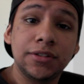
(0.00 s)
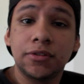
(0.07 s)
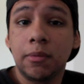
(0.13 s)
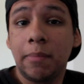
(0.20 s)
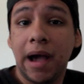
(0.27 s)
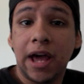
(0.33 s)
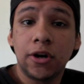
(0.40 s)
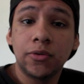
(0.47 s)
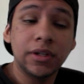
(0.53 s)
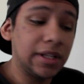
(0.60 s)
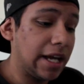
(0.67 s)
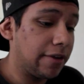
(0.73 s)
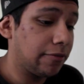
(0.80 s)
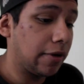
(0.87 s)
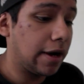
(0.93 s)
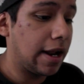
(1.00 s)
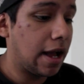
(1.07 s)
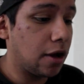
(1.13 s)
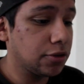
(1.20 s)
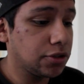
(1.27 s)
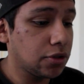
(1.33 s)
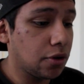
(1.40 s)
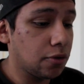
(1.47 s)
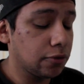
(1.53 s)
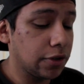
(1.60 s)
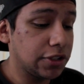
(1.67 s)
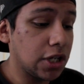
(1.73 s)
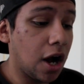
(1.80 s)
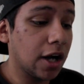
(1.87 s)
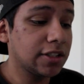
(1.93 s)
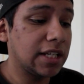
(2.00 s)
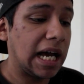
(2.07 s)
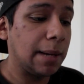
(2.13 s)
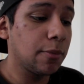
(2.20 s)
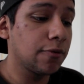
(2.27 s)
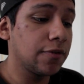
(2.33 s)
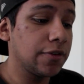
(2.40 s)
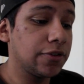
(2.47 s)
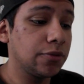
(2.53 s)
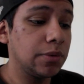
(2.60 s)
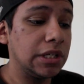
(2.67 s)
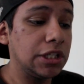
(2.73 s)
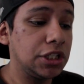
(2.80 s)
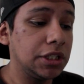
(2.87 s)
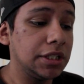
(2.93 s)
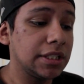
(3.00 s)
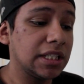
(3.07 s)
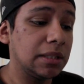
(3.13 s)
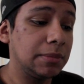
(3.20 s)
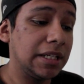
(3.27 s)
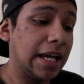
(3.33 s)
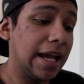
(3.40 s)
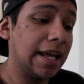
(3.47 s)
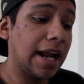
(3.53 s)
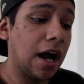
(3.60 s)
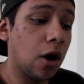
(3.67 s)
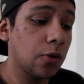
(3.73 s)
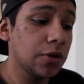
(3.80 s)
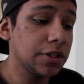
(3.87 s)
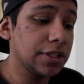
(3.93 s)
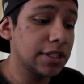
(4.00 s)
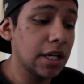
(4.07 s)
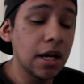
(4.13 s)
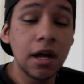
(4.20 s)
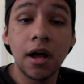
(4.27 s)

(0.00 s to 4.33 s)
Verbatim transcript: to the battery life right now. So the talk time over 3G is going to be 8 hours.